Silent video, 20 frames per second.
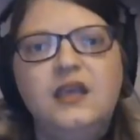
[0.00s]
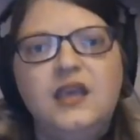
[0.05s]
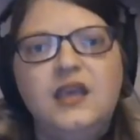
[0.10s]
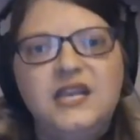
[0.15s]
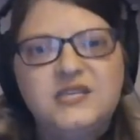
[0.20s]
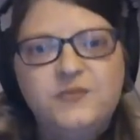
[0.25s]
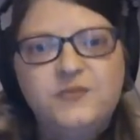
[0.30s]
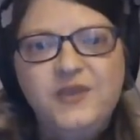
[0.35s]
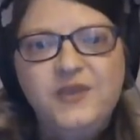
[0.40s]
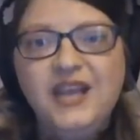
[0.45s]

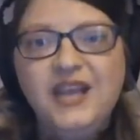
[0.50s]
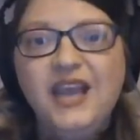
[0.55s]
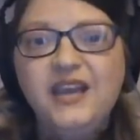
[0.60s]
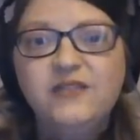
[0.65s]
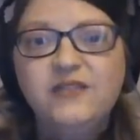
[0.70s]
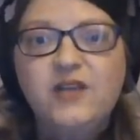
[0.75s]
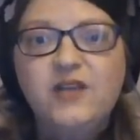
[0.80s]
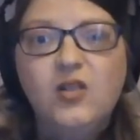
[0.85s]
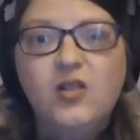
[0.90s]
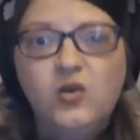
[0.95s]
It's been kind
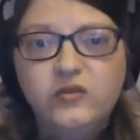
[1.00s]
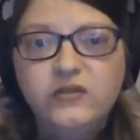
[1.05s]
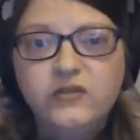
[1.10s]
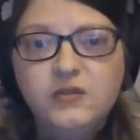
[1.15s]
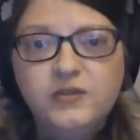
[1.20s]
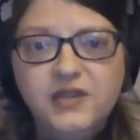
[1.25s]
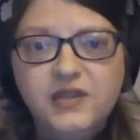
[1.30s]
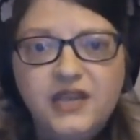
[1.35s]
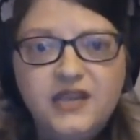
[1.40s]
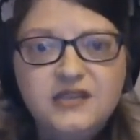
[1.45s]
of all over the
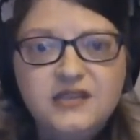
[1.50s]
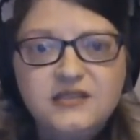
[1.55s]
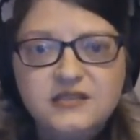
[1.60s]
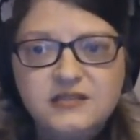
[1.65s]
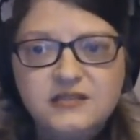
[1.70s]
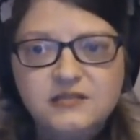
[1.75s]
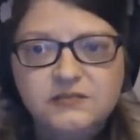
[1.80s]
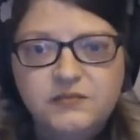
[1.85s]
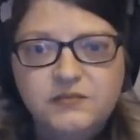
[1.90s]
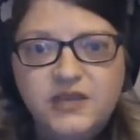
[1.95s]

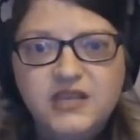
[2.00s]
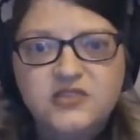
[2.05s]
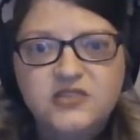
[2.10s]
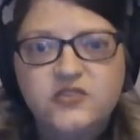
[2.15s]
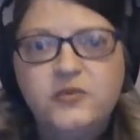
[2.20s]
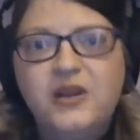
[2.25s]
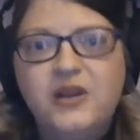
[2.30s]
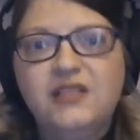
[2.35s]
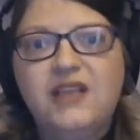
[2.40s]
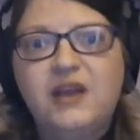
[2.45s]
place because
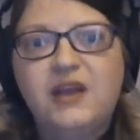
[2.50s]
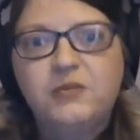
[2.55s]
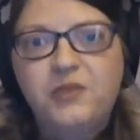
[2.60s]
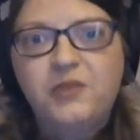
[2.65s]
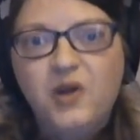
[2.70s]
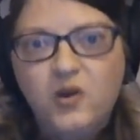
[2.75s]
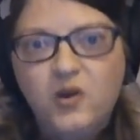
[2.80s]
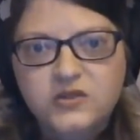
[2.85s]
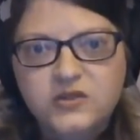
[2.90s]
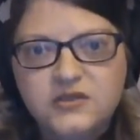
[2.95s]
there've been a lot of
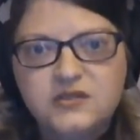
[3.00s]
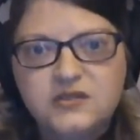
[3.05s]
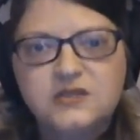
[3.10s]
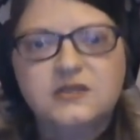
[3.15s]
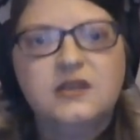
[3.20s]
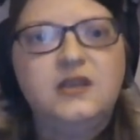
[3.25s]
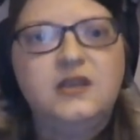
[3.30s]
posts,